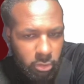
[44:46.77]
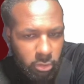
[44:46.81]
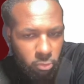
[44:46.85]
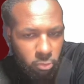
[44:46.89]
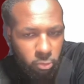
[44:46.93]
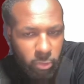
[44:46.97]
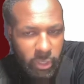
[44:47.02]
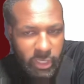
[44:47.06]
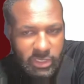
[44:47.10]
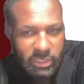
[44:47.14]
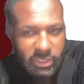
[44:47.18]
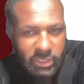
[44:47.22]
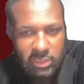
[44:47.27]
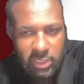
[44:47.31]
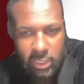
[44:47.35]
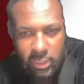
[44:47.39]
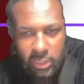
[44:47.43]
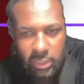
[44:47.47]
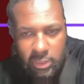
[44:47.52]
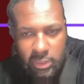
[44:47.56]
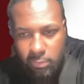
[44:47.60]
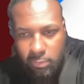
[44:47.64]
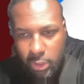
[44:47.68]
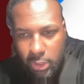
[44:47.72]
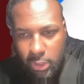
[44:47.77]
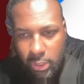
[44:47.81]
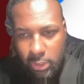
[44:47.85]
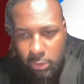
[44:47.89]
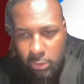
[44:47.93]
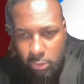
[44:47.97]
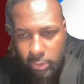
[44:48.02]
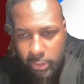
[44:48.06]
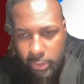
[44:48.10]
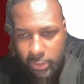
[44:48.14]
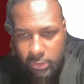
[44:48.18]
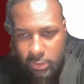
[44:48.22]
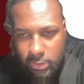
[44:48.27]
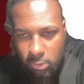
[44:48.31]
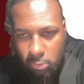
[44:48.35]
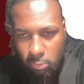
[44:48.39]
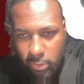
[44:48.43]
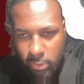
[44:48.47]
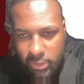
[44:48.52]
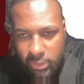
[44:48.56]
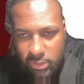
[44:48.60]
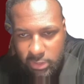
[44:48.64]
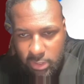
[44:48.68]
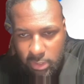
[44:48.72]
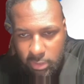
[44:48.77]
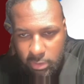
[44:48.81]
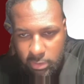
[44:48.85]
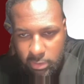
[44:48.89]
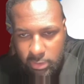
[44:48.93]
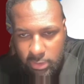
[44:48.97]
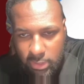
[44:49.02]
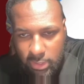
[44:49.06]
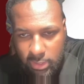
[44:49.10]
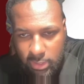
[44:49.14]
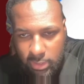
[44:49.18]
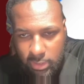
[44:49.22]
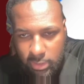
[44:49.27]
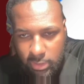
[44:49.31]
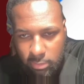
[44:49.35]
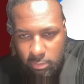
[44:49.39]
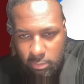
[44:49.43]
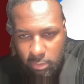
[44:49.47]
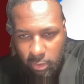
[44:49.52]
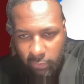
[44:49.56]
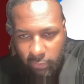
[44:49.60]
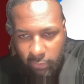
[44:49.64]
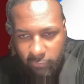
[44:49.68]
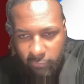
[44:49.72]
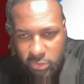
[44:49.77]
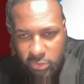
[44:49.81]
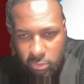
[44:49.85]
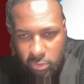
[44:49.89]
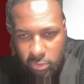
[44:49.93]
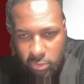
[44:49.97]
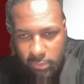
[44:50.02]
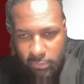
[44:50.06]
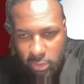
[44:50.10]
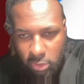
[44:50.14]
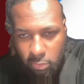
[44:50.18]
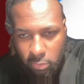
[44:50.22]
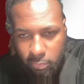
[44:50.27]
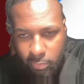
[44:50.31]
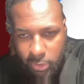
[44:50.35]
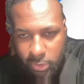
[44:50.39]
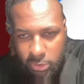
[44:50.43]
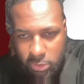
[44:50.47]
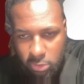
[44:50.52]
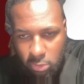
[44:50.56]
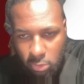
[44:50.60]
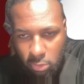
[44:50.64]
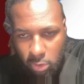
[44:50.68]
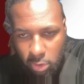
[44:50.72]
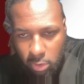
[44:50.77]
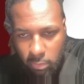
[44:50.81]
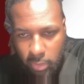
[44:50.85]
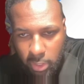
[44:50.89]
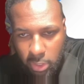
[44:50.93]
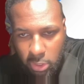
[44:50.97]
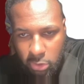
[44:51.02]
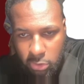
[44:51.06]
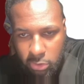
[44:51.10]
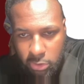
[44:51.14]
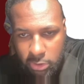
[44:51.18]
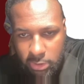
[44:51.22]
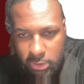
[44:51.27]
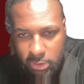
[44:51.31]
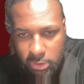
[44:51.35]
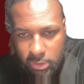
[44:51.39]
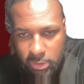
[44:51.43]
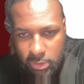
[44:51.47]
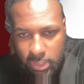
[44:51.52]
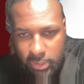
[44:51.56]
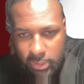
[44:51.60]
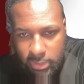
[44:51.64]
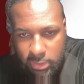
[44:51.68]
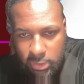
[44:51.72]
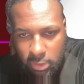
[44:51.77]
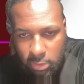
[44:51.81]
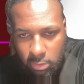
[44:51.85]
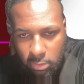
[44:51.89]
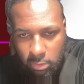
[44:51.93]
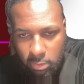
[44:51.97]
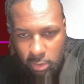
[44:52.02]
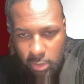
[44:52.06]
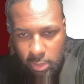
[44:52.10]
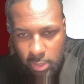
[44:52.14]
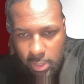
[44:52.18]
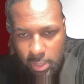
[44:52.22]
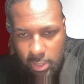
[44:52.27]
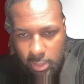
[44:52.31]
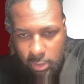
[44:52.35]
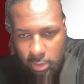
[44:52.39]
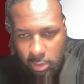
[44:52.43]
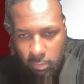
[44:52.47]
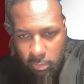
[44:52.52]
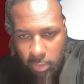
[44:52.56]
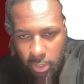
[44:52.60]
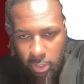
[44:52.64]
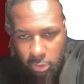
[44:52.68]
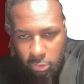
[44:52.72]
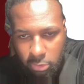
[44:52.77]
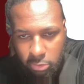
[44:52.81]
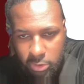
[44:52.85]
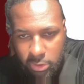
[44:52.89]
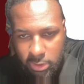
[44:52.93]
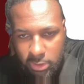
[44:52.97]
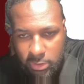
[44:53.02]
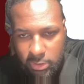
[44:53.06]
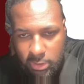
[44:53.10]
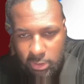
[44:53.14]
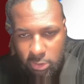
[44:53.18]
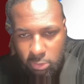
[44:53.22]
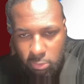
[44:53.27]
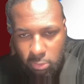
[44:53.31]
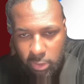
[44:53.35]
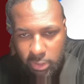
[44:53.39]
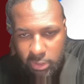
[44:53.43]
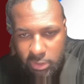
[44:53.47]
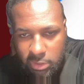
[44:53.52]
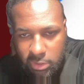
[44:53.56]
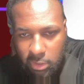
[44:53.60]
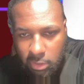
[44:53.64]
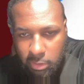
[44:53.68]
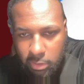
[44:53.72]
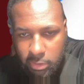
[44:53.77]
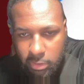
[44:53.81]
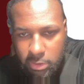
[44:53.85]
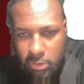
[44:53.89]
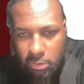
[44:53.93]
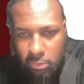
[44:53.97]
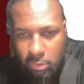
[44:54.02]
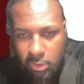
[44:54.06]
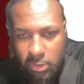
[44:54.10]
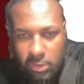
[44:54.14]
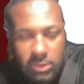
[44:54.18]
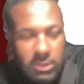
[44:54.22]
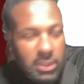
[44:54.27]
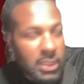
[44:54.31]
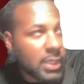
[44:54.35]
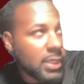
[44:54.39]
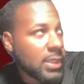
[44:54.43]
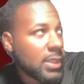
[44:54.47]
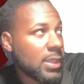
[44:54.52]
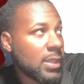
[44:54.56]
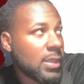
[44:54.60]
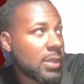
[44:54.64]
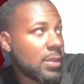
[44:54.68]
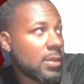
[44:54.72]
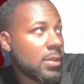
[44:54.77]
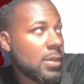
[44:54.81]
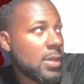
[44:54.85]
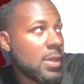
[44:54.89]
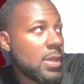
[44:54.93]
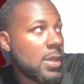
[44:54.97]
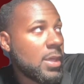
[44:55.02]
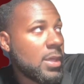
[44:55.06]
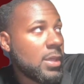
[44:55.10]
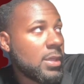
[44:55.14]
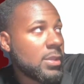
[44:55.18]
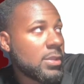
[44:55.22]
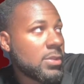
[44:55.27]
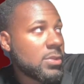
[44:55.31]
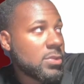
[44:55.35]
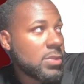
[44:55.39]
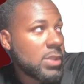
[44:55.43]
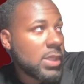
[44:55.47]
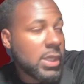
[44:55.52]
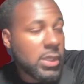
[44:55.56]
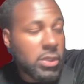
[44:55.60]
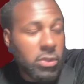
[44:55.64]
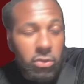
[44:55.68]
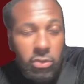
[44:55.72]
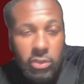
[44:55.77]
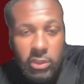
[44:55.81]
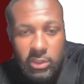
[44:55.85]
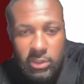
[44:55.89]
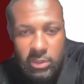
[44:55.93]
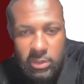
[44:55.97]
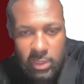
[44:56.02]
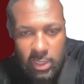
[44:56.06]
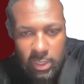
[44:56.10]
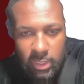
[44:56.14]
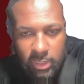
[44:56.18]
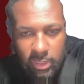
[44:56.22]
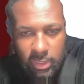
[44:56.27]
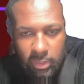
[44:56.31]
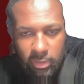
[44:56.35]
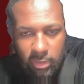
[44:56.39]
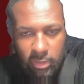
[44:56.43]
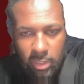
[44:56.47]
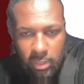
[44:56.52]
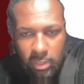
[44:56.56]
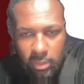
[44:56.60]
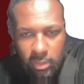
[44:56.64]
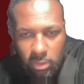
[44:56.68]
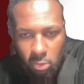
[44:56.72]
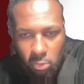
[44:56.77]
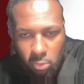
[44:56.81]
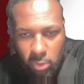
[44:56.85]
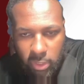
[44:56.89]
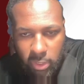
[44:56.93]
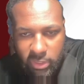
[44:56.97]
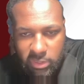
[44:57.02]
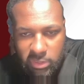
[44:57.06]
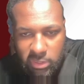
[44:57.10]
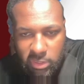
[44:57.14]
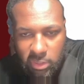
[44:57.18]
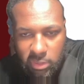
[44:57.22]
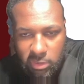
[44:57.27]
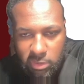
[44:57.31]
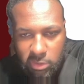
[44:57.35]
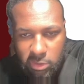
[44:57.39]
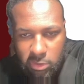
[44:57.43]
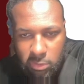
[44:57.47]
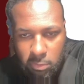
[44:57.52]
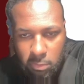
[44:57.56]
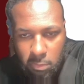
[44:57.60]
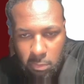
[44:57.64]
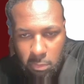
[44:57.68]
Redskins for Yeller. Like I said, Redskins. He every single time Yeller picks throw Commanders, he does not say Commanders. He says Redskins. So he's taking. So Yeller is taking the Redskins.